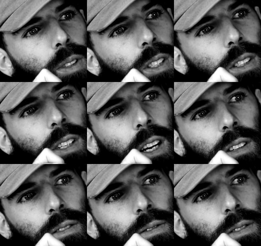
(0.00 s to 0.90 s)
Just
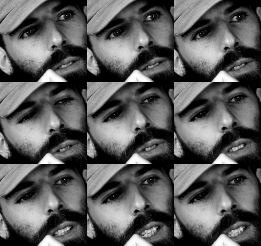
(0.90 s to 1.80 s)
kind of
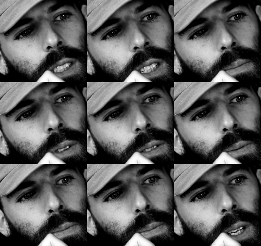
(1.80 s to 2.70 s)
truly digging deep
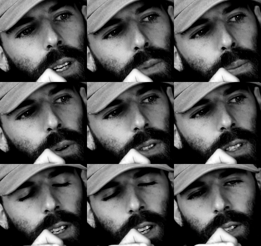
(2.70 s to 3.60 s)
to become the
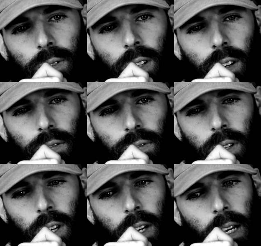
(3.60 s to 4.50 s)
person that I do love.
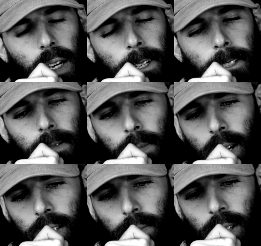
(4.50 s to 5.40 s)
Someone asked